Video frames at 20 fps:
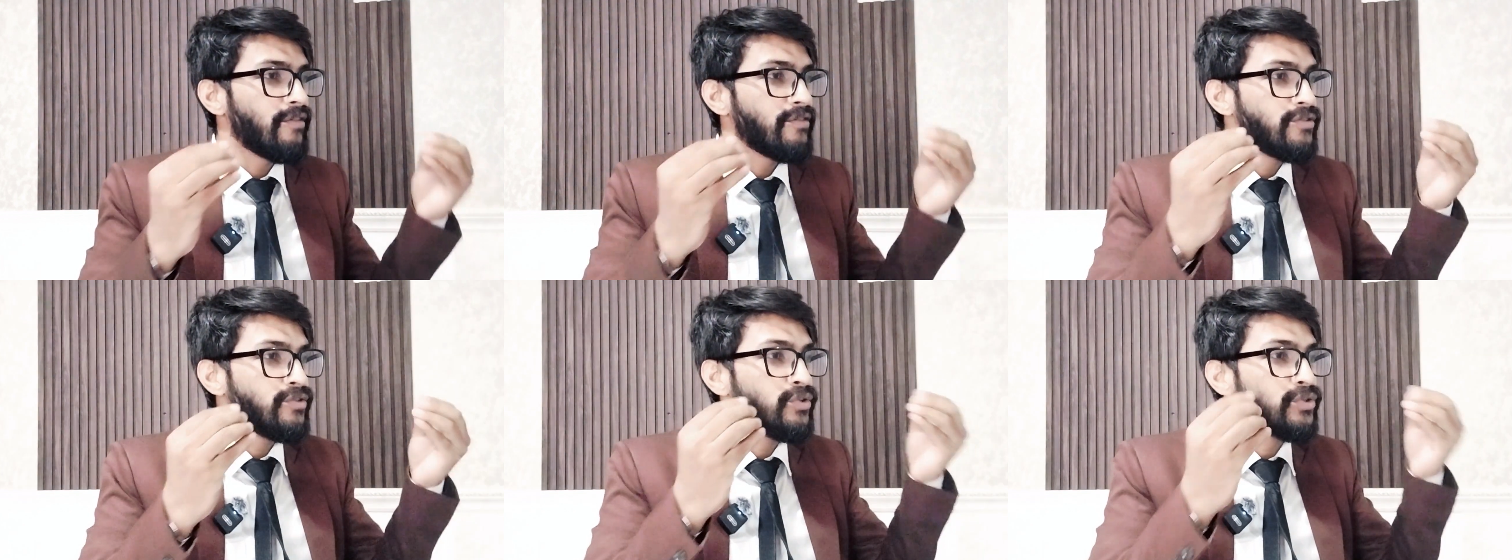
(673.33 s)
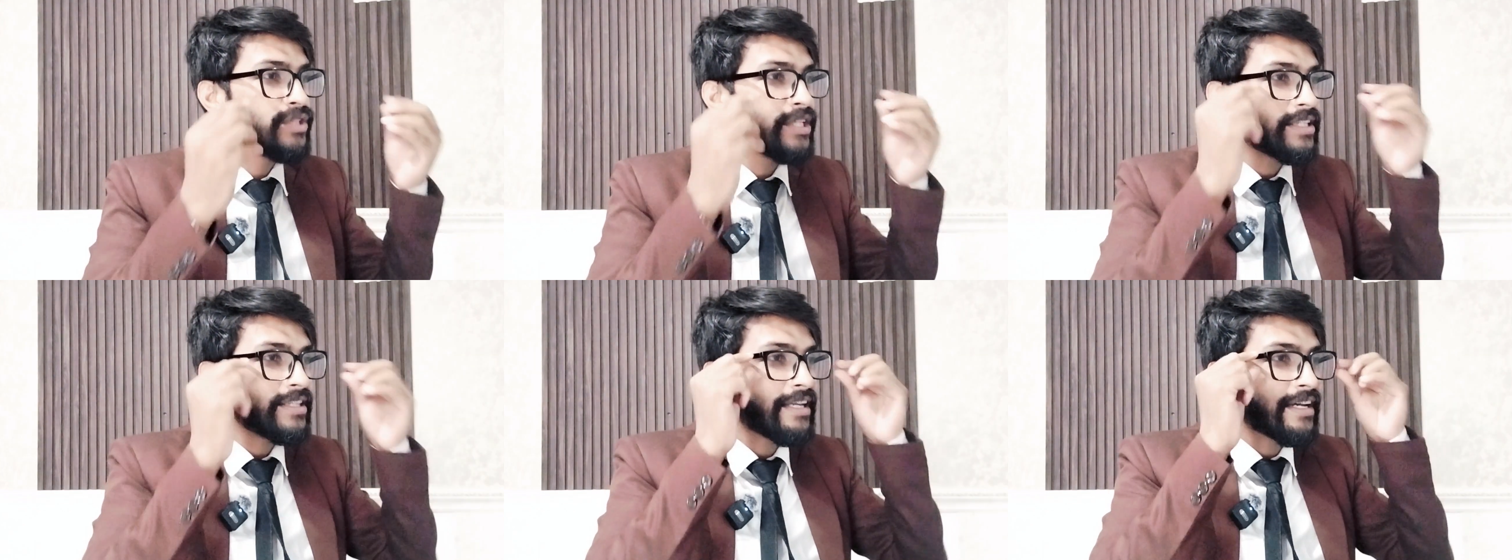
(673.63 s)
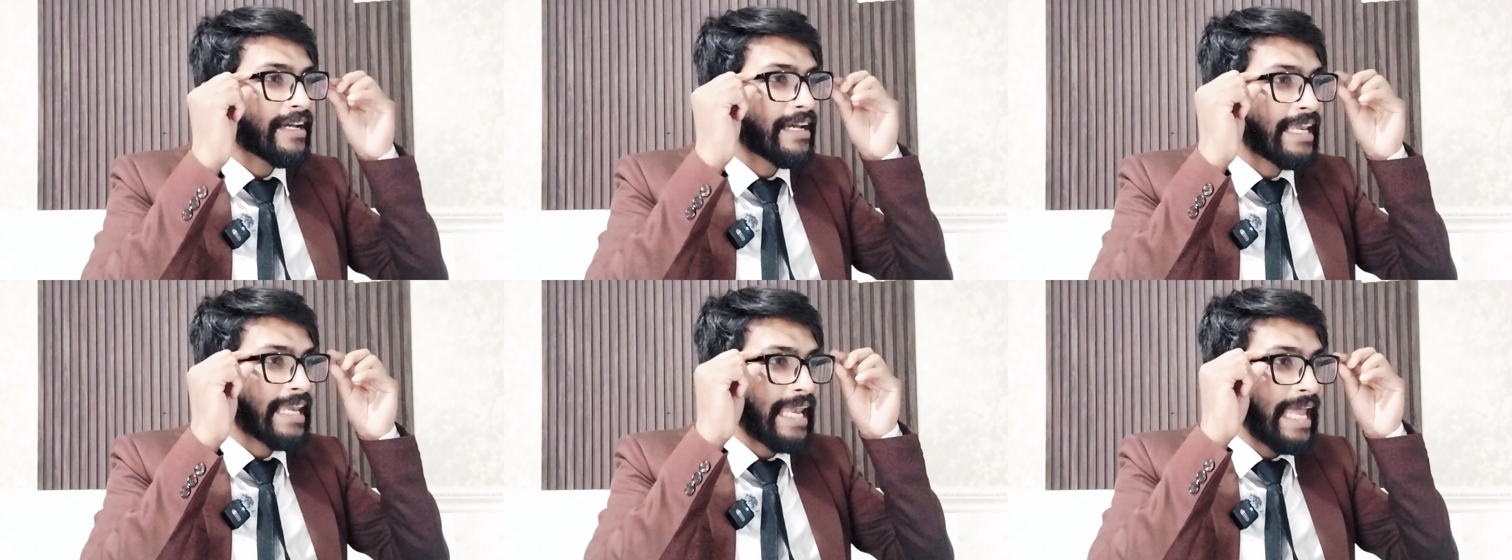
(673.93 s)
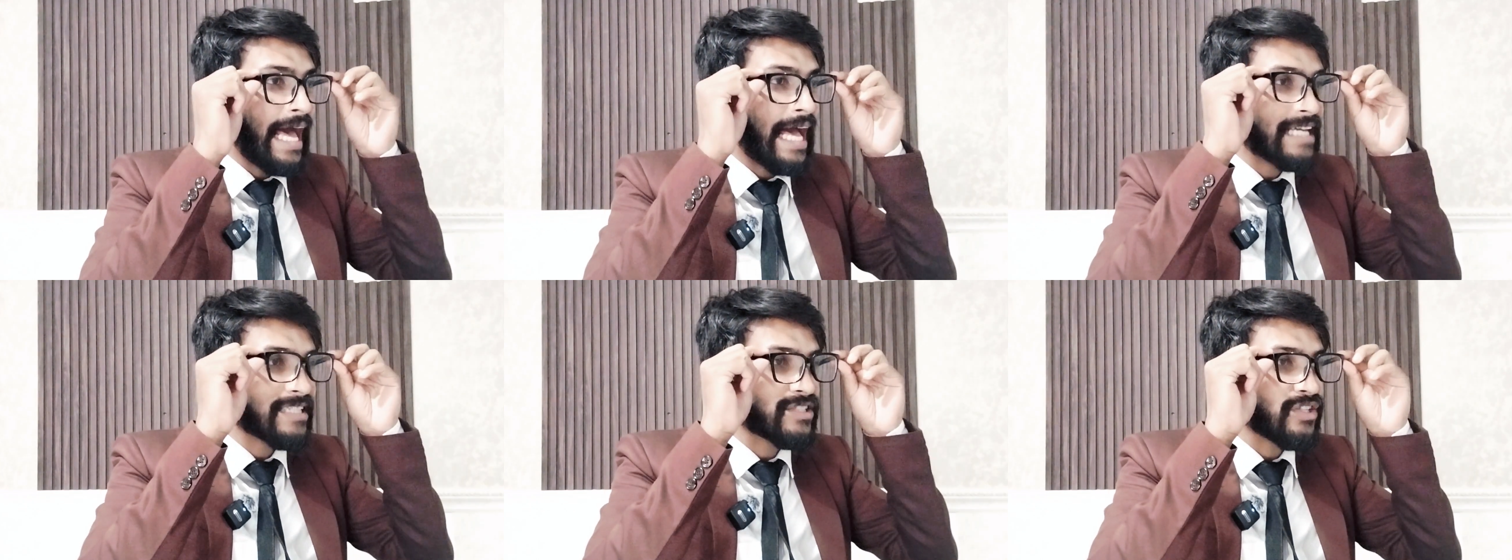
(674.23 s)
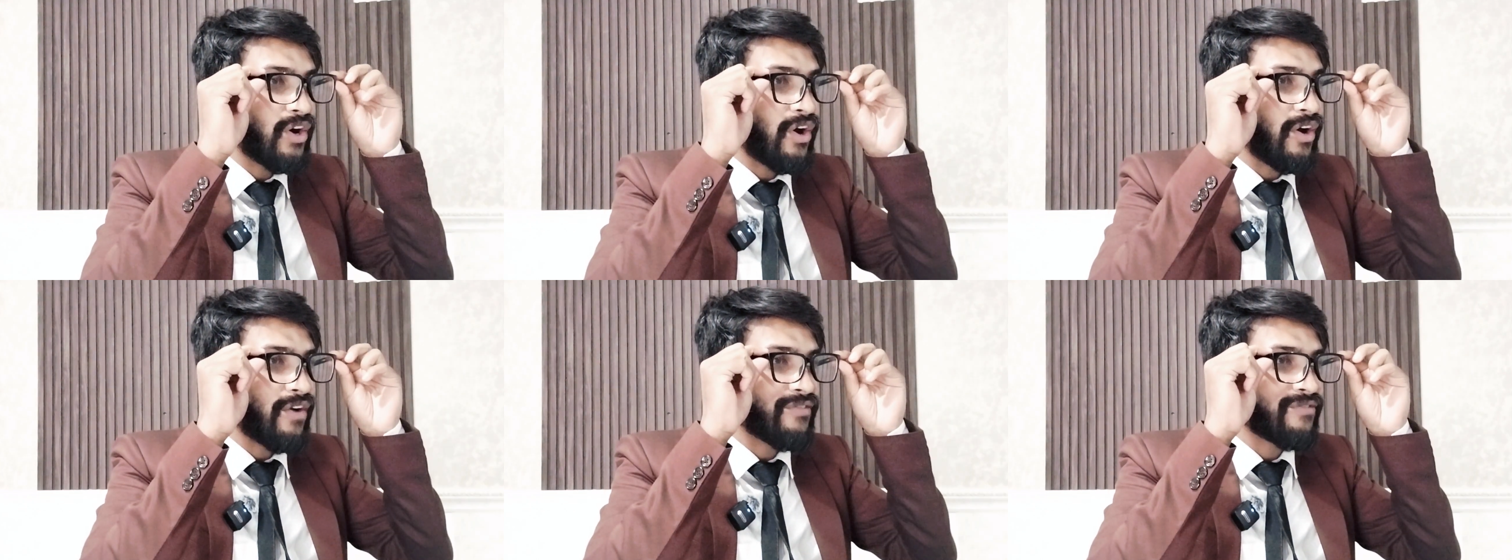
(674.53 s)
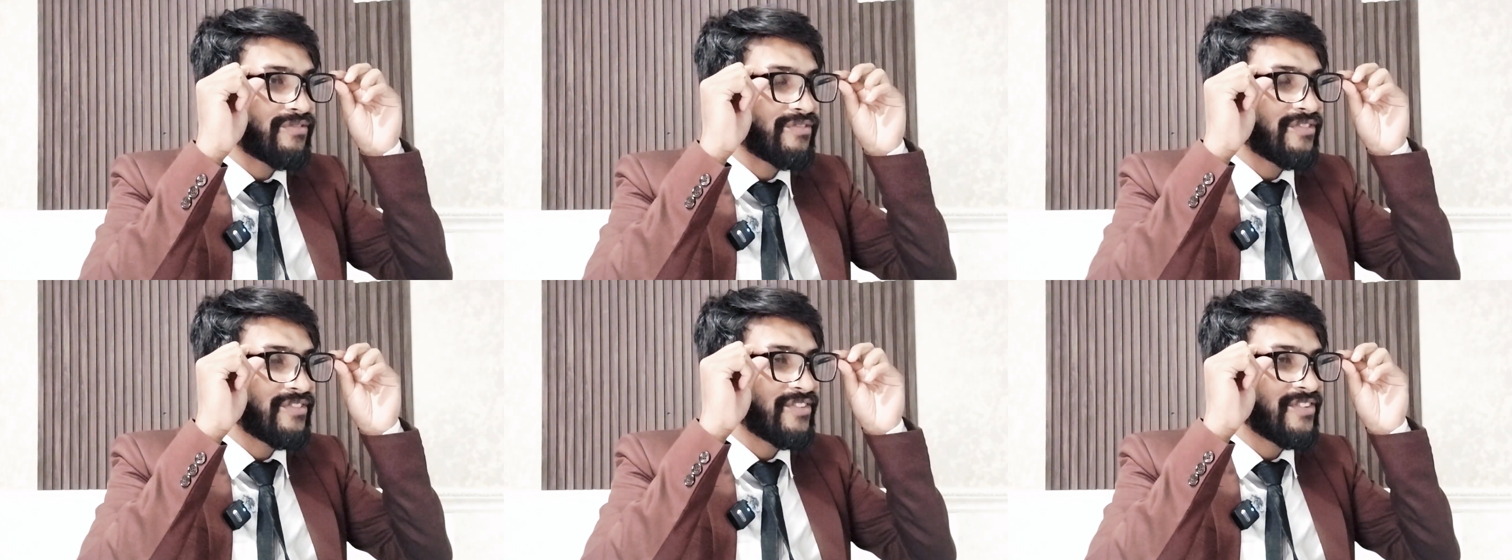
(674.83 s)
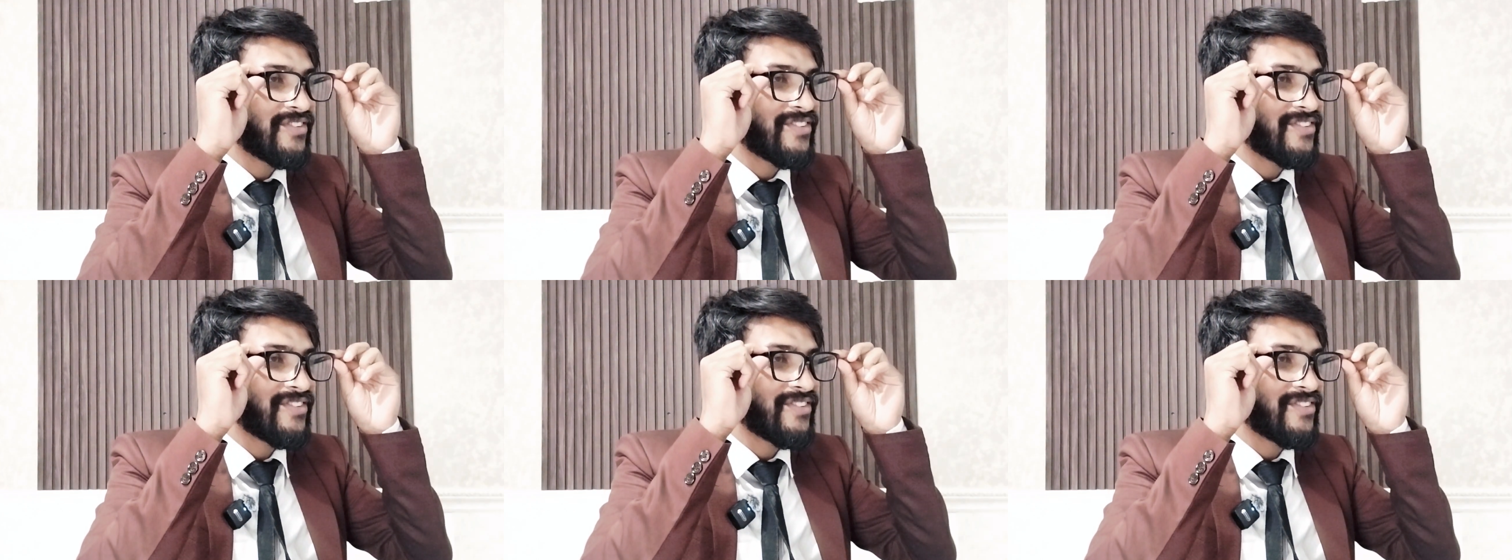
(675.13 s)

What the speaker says: using the glass of